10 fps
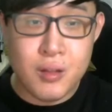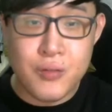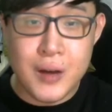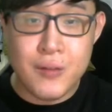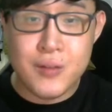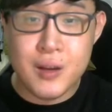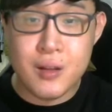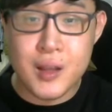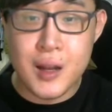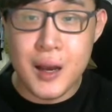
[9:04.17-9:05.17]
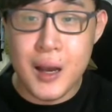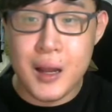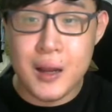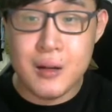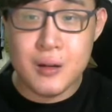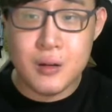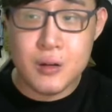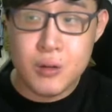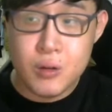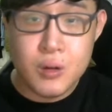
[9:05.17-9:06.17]
5 things that are highlighted.
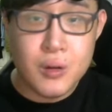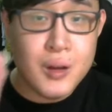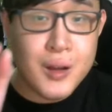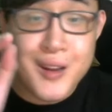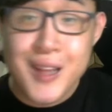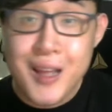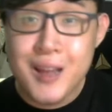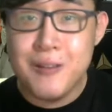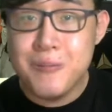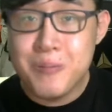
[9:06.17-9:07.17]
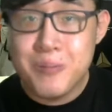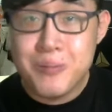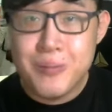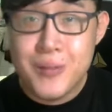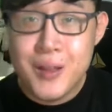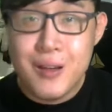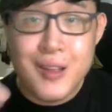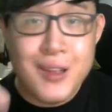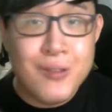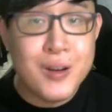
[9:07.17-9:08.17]
Then
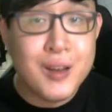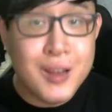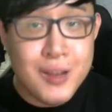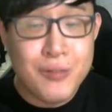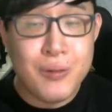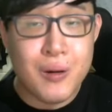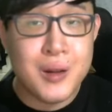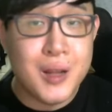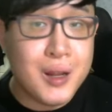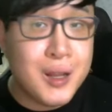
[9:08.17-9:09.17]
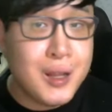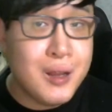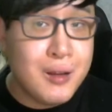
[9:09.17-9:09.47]
even if on that day